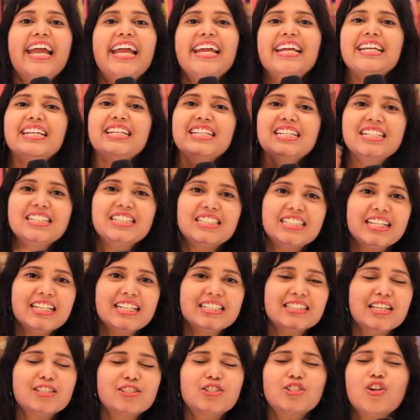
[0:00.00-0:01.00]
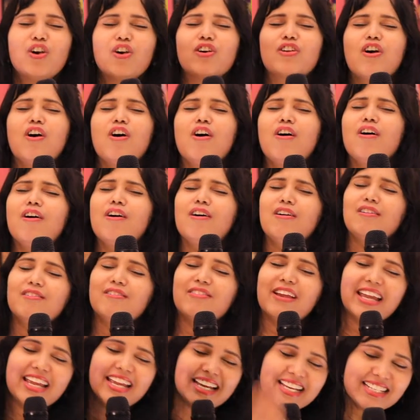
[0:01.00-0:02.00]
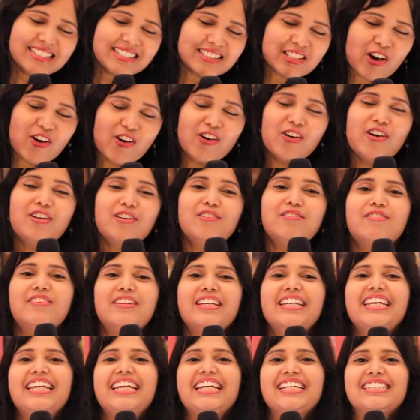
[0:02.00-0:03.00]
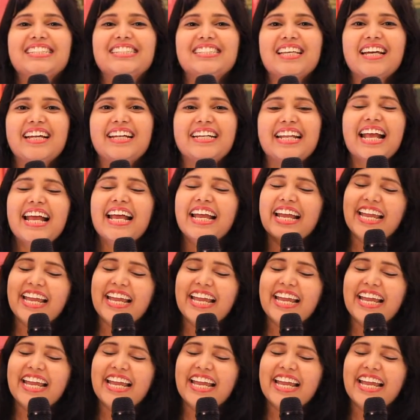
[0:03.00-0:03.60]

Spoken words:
In Jesus, you are always on winning side.